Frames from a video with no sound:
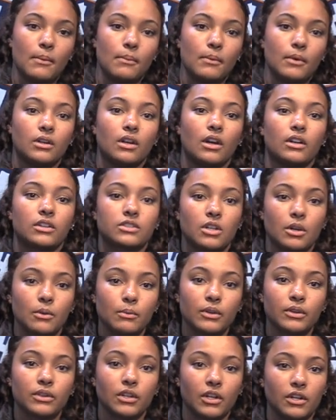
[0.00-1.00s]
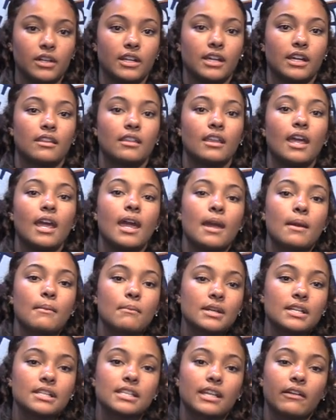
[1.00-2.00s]
up on October 30th.
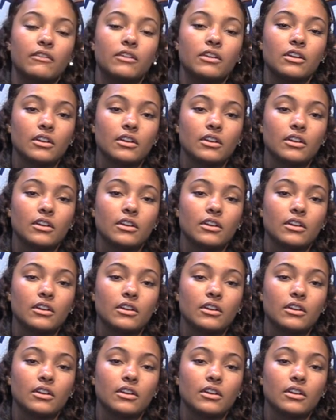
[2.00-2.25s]
Be saving